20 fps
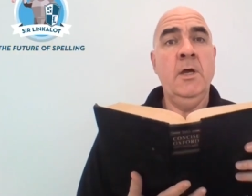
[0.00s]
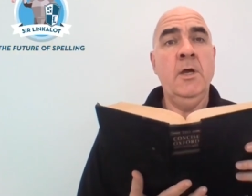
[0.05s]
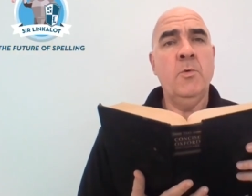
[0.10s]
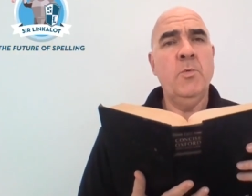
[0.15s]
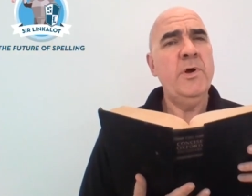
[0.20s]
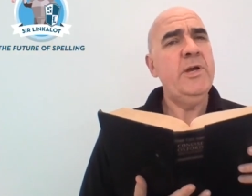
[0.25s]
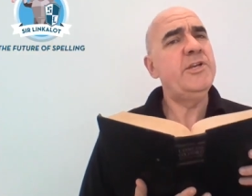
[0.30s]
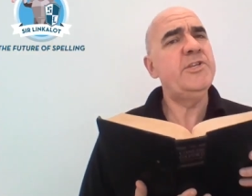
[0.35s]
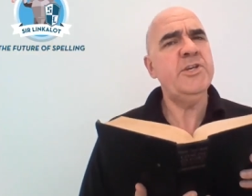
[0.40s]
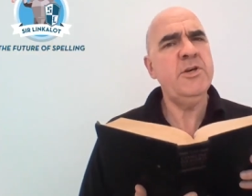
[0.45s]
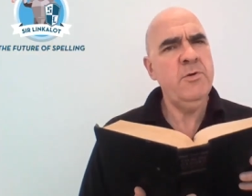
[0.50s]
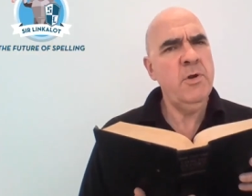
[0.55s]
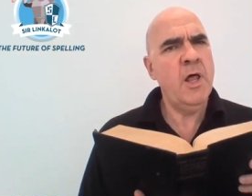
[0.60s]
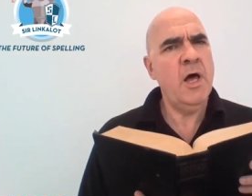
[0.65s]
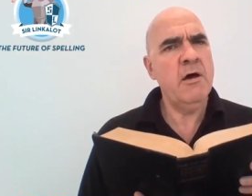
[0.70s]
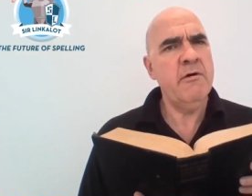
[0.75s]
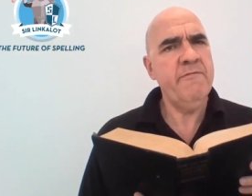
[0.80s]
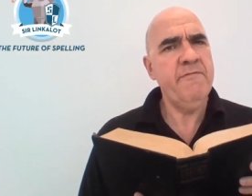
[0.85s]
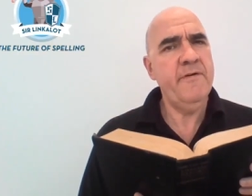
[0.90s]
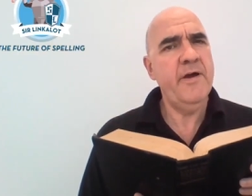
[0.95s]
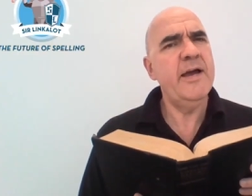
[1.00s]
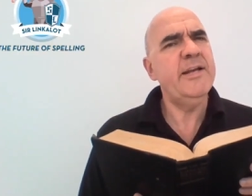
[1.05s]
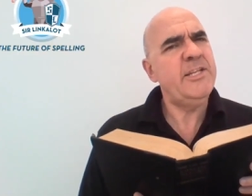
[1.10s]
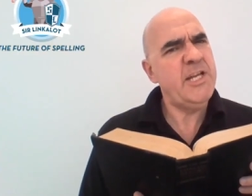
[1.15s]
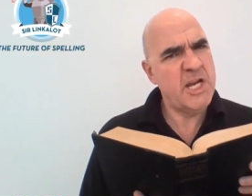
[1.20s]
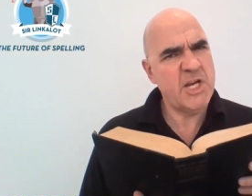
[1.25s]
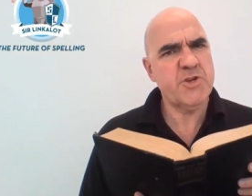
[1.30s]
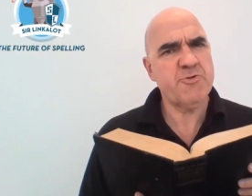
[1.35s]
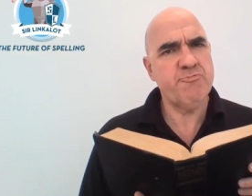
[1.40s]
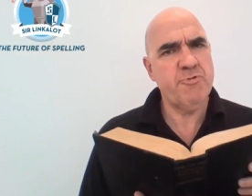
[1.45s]
We do love a
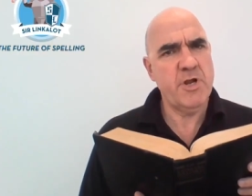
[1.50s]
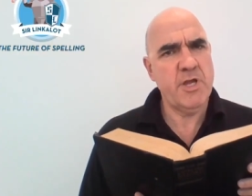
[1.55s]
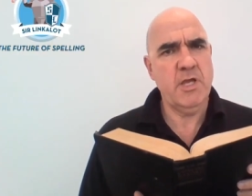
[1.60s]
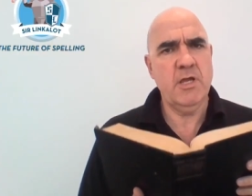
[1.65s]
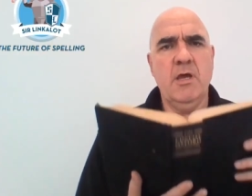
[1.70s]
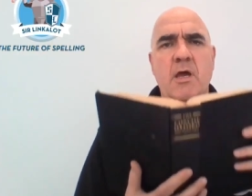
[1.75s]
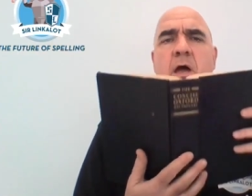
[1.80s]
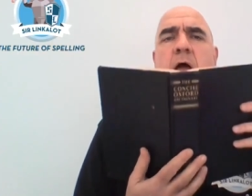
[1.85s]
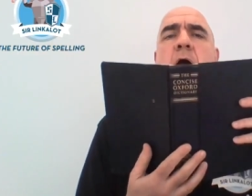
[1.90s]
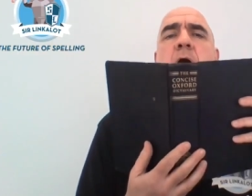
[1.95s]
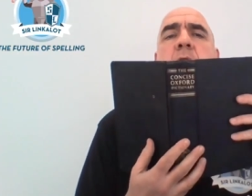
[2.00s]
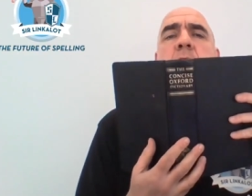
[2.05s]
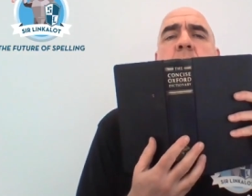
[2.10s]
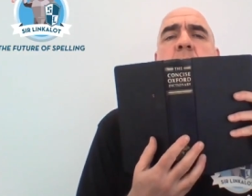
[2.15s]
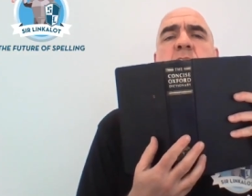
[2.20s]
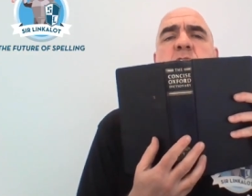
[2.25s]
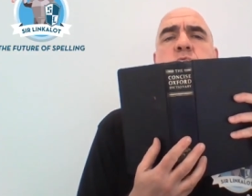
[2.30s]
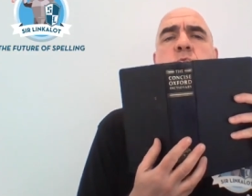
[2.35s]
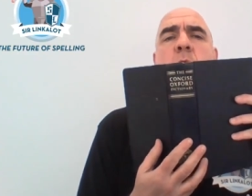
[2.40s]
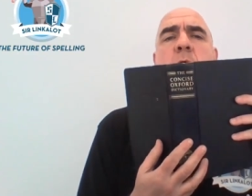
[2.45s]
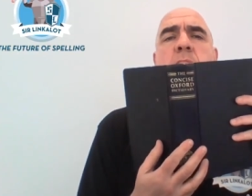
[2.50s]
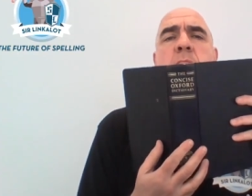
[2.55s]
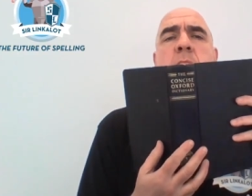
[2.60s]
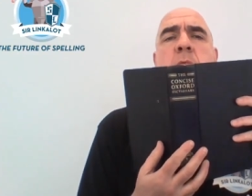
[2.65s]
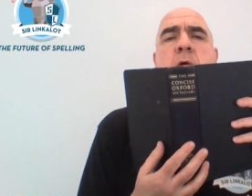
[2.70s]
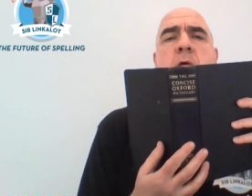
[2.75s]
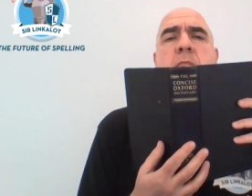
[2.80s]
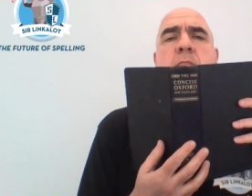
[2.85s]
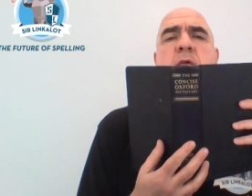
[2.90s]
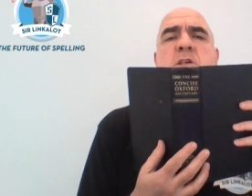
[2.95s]
dictionary, and here's
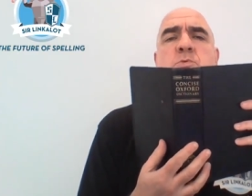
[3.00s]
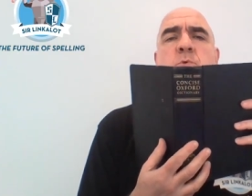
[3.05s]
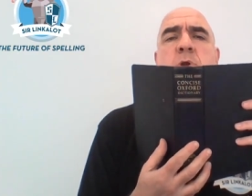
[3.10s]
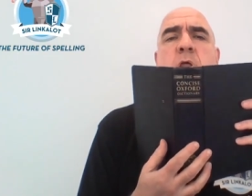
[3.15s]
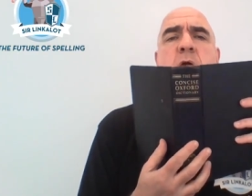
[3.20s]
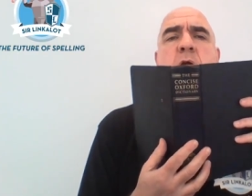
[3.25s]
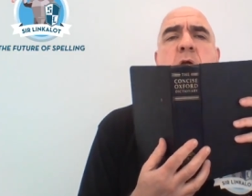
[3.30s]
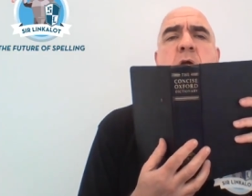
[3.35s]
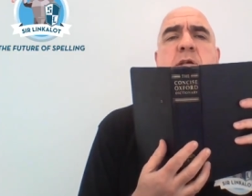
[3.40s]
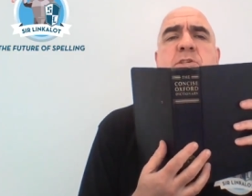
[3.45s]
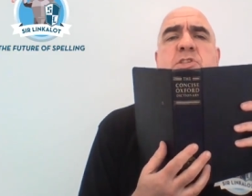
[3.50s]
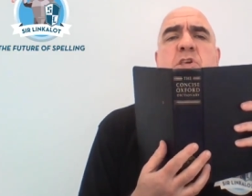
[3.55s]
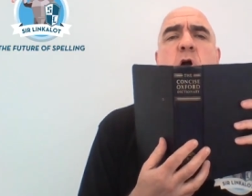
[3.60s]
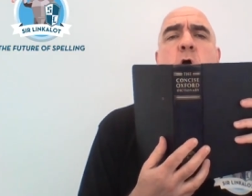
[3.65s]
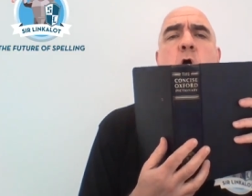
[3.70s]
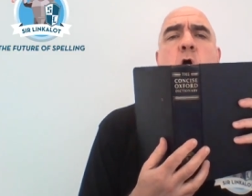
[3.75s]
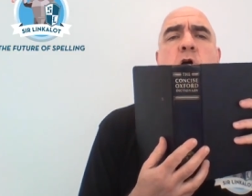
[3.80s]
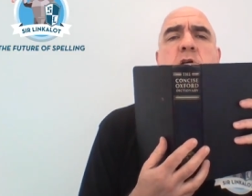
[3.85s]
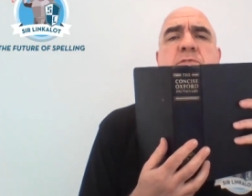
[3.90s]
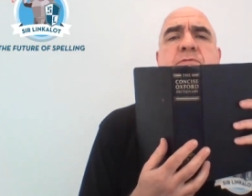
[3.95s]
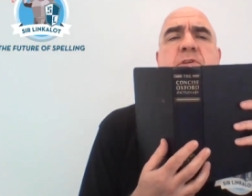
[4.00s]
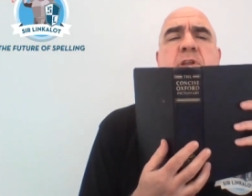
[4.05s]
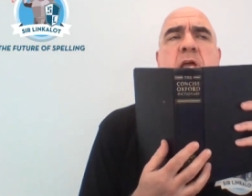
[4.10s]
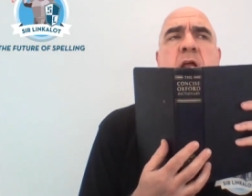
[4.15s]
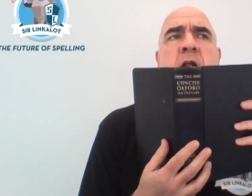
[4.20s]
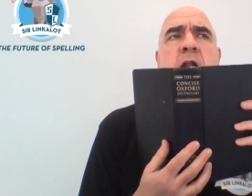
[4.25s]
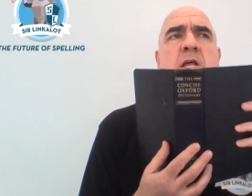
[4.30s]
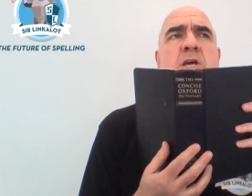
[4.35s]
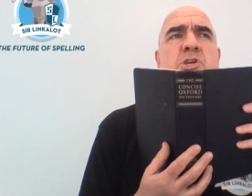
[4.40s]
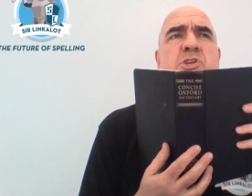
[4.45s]
one. This one here is the Oxford
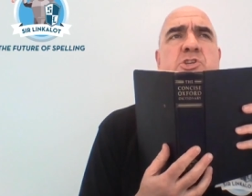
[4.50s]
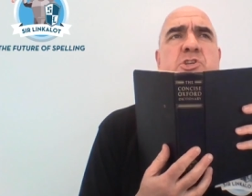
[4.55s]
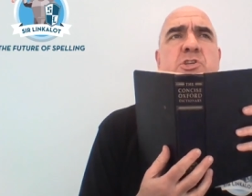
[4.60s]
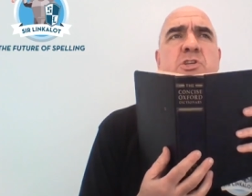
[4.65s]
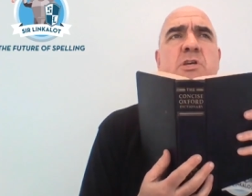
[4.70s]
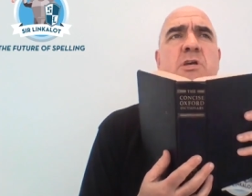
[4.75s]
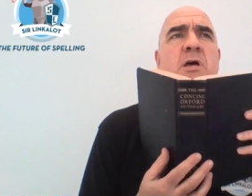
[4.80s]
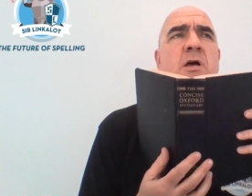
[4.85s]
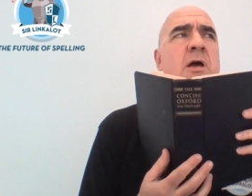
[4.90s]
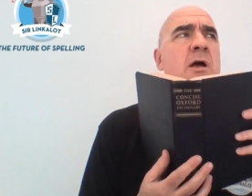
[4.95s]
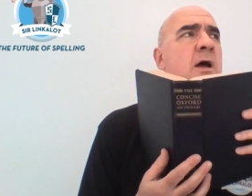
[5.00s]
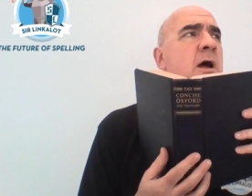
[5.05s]
English.